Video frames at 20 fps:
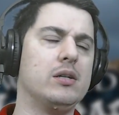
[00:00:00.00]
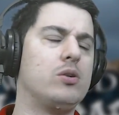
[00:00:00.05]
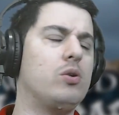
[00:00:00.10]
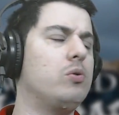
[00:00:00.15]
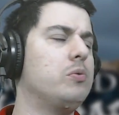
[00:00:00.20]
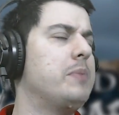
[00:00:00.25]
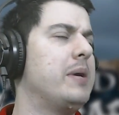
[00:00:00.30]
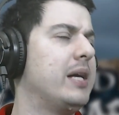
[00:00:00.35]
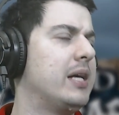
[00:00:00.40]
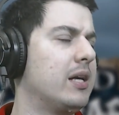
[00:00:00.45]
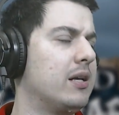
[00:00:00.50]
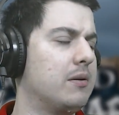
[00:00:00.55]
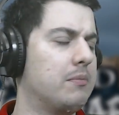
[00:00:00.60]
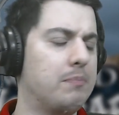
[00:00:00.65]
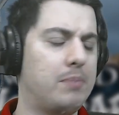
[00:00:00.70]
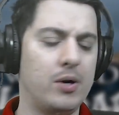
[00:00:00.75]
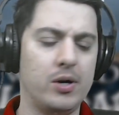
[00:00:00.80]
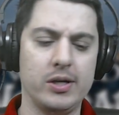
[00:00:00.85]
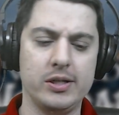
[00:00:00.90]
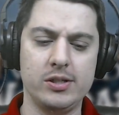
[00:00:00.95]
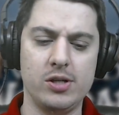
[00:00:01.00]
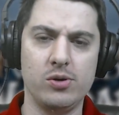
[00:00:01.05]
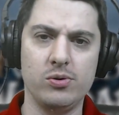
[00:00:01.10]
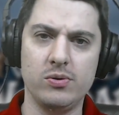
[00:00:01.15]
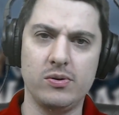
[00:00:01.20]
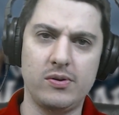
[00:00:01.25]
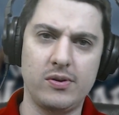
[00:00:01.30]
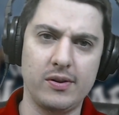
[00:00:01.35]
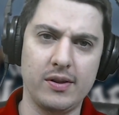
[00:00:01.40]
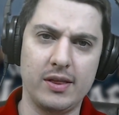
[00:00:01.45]
gold making parting
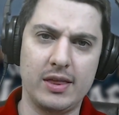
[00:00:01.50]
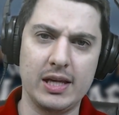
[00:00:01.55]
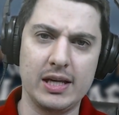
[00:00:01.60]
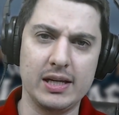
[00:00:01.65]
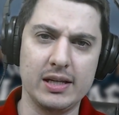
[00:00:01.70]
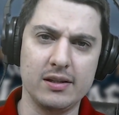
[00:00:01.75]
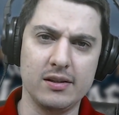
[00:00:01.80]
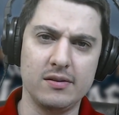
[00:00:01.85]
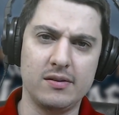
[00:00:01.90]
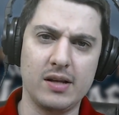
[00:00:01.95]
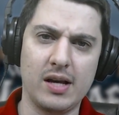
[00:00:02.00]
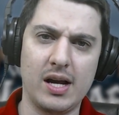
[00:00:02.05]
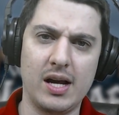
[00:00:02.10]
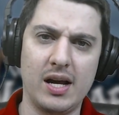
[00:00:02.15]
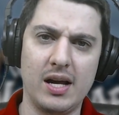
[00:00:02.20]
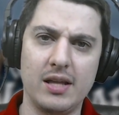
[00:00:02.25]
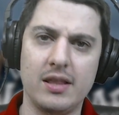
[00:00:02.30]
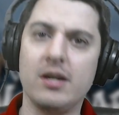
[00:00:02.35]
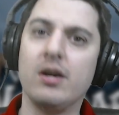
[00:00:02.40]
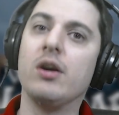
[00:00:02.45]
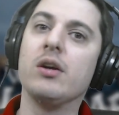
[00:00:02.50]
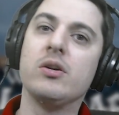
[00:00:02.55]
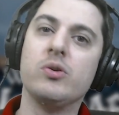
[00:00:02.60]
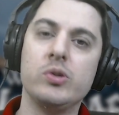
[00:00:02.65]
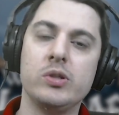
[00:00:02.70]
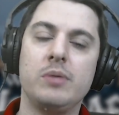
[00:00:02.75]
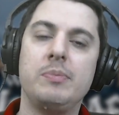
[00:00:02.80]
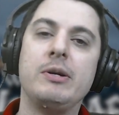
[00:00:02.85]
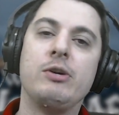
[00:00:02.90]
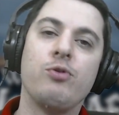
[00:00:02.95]
notes things. There are
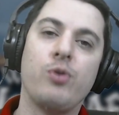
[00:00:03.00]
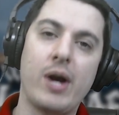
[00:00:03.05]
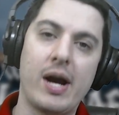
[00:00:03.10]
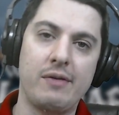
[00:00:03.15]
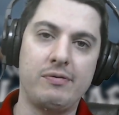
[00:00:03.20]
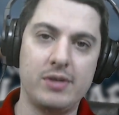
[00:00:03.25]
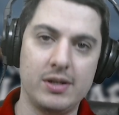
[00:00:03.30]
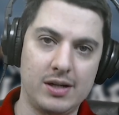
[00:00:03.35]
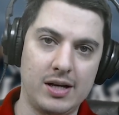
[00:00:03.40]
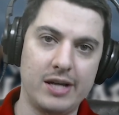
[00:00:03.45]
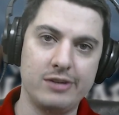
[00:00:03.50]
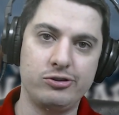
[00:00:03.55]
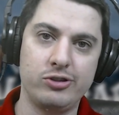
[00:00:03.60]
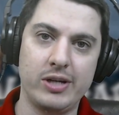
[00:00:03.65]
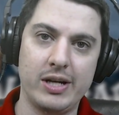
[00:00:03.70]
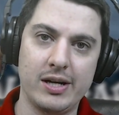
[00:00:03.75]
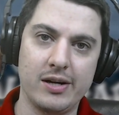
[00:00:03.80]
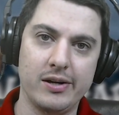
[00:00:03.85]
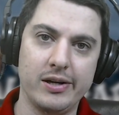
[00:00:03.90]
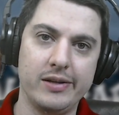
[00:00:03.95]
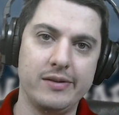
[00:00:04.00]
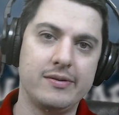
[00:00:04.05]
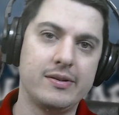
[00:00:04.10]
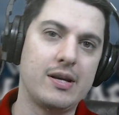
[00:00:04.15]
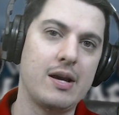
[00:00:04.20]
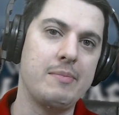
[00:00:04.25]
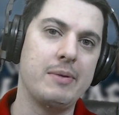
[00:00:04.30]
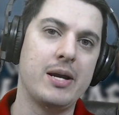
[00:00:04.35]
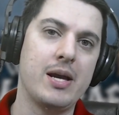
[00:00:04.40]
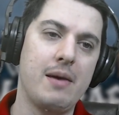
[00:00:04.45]
going to be crafted legendaries
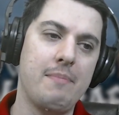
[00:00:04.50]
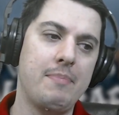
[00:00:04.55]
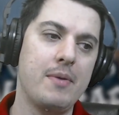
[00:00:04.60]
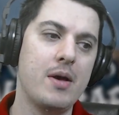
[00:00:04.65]
coming up.